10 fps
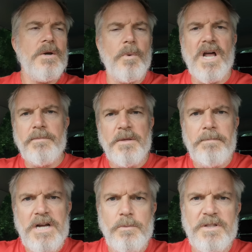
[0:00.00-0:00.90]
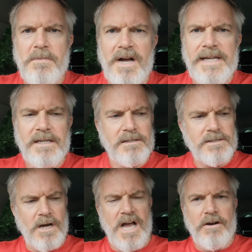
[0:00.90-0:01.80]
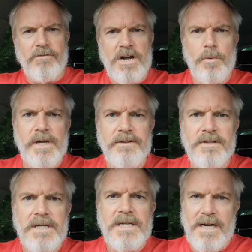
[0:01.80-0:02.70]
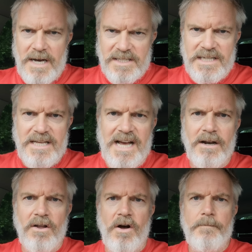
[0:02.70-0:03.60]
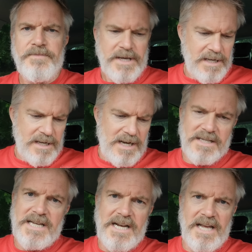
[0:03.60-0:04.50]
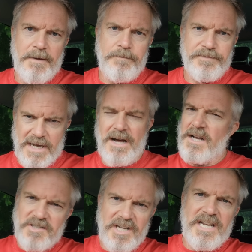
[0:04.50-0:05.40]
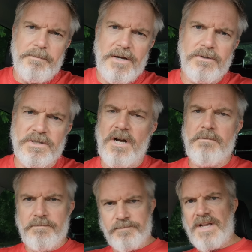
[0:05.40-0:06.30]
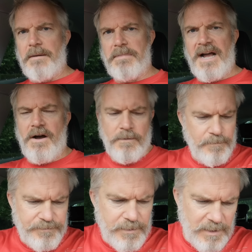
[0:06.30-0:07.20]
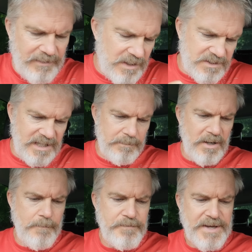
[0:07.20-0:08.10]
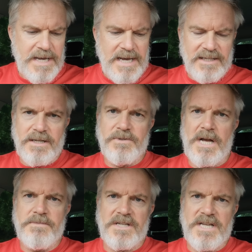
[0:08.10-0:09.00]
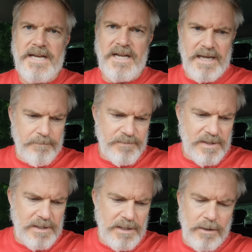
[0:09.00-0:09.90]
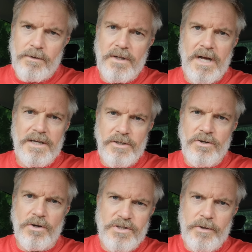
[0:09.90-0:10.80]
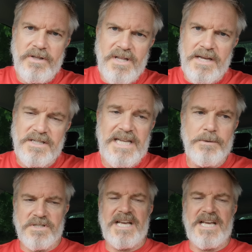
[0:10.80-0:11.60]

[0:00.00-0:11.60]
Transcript: When I'm in the boat with my guy I row with, I say that a lot. I say to him, I steer the boat, so I'm at bow, whatever, I steer the boat. And sometimes I say to him, you know, you're not doing this. And he will